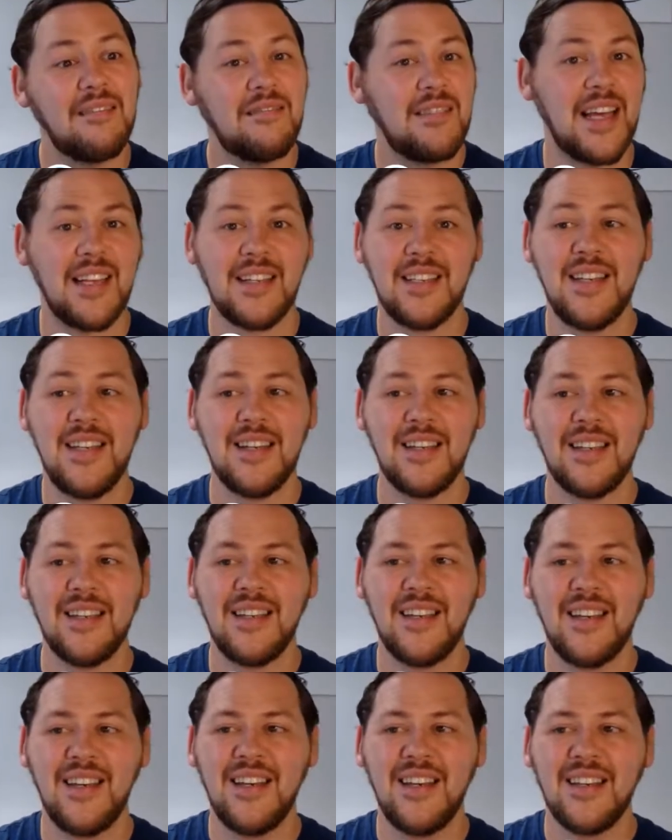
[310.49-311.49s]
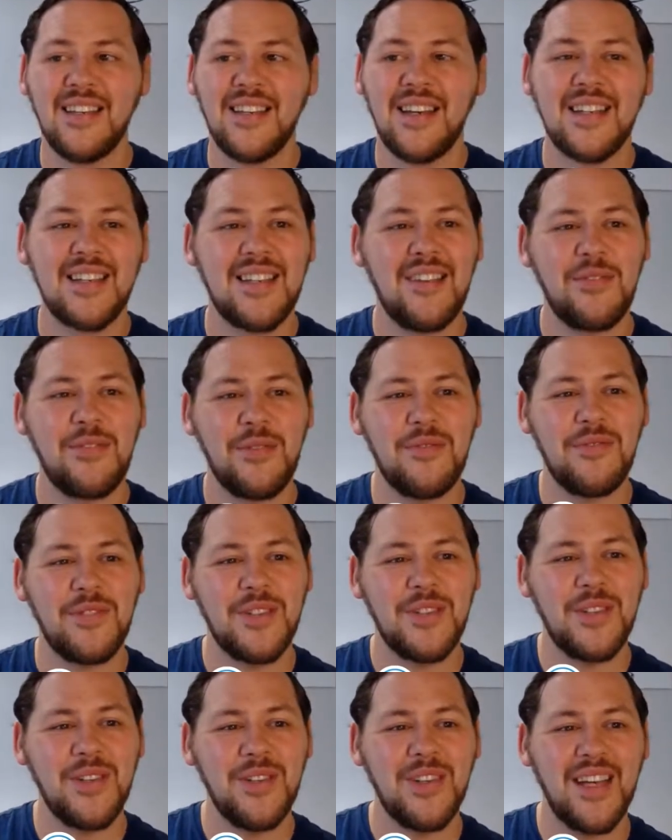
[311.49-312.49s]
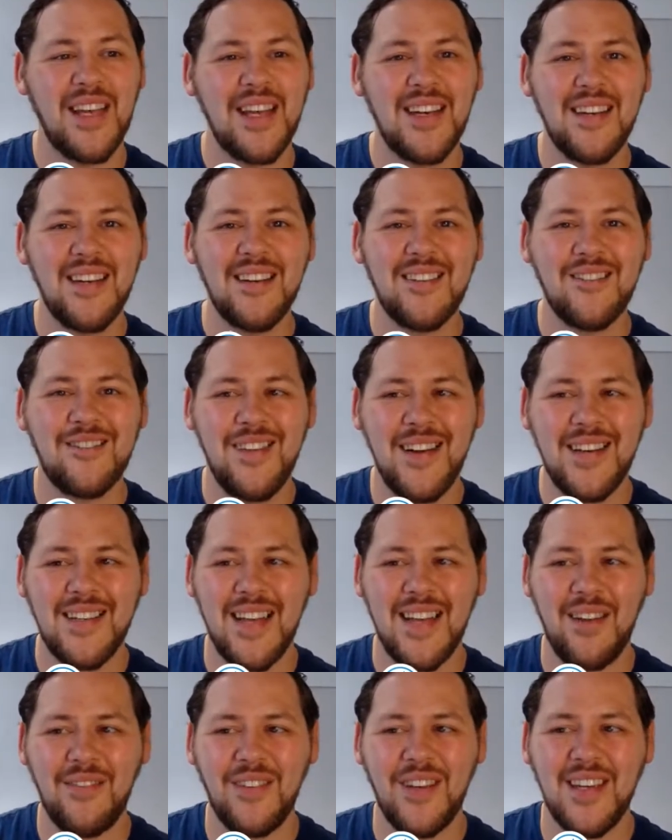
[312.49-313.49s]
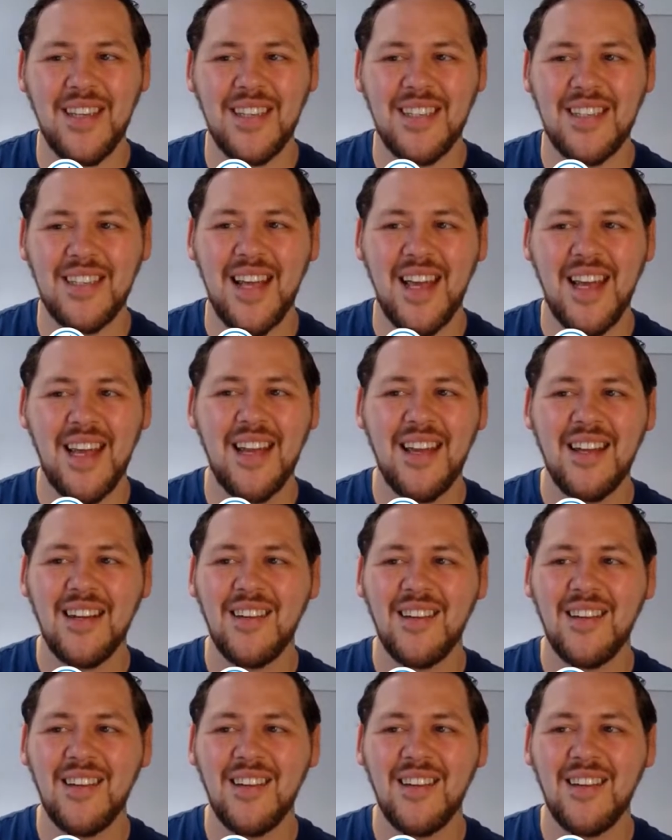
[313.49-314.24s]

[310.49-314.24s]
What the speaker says: That's it. Thanks everyone for tuning in. Great to have you here today.